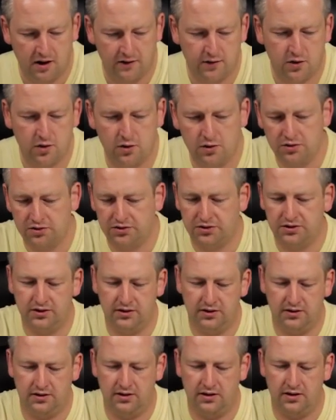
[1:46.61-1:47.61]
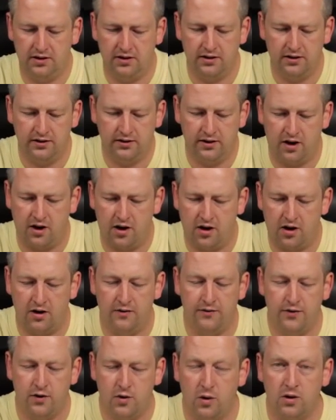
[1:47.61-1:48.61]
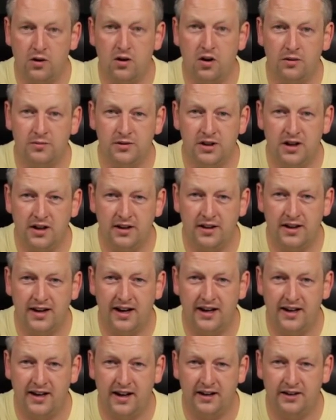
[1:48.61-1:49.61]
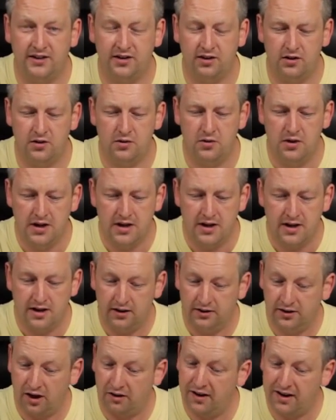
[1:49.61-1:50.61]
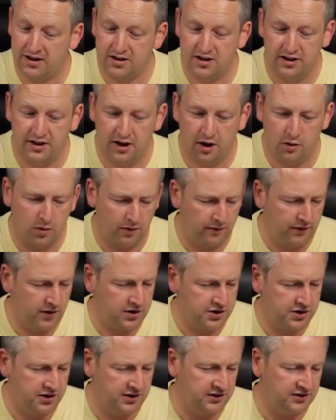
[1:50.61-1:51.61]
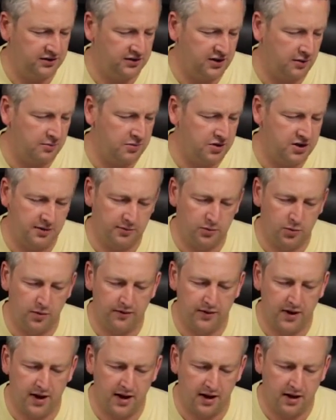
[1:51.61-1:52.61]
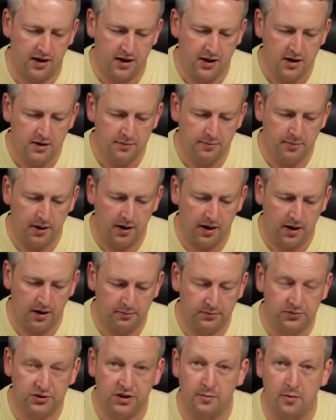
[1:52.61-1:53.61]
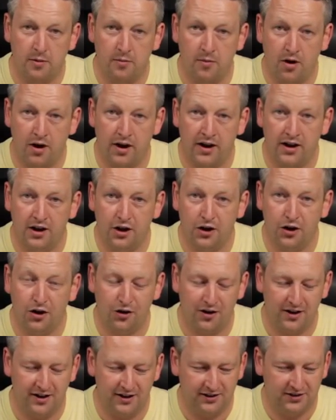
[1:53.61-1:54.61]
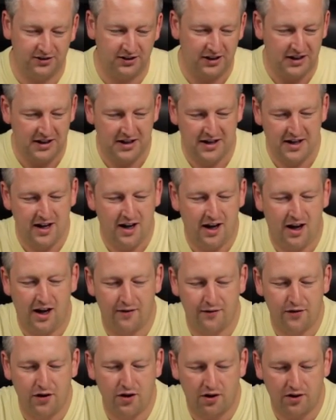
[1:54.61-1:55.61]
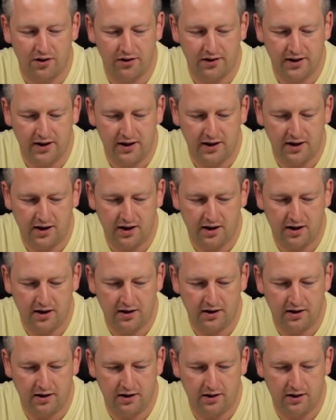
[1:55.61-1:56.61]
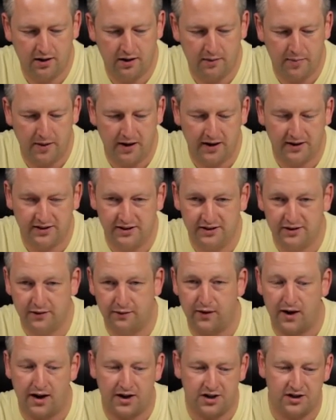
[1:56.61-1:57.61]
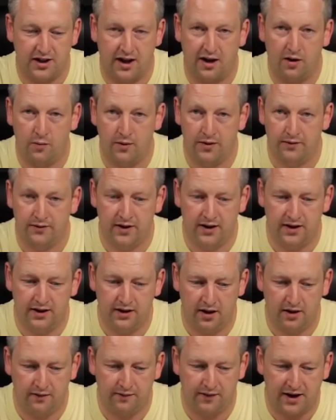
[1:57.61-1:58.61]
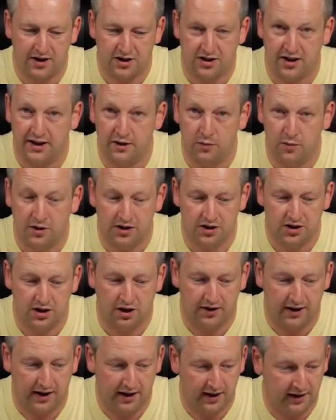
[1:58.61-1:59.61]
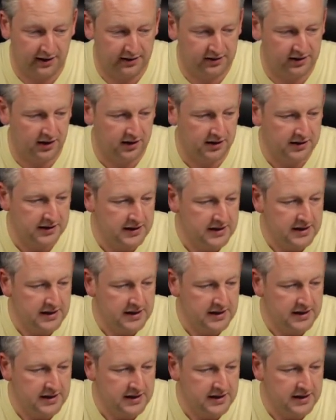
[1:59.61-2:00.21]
Of course, the heart of the quadcopter, the KK2. Don't actually know what version this has come shipped with yet, but some of my colleagues have got the ability to flash that with the flash lead. We can show you that later.